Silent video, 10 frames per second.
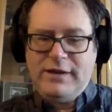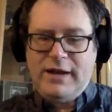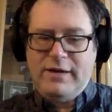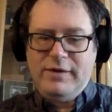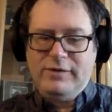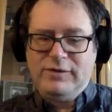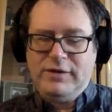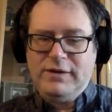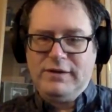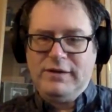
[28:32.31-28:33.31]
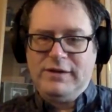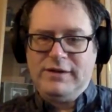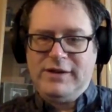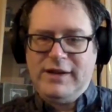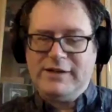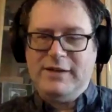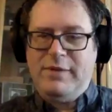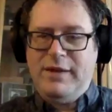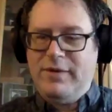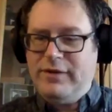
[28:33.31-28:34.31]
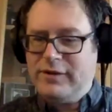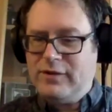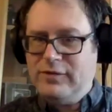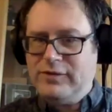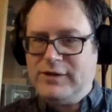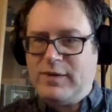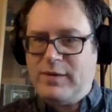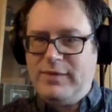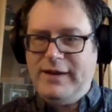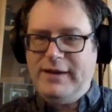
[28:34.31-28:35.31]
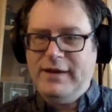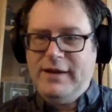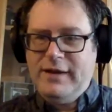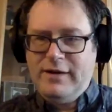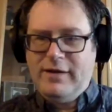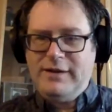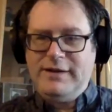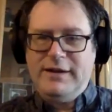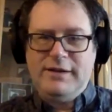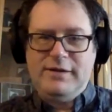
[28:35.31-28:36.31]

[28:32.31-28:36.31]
uh, we have 60 people on the call, so it's probably an idea to